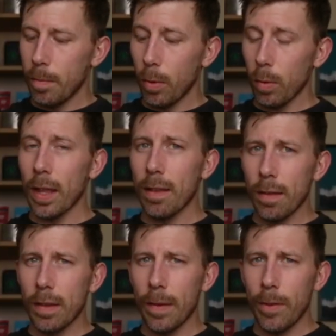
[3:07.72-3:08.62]
but all that
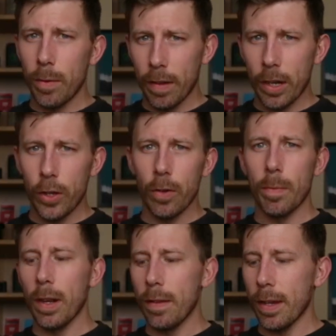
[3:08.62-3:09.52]
does give you is added
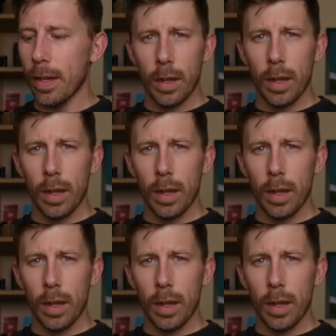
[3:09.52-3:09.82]
durability.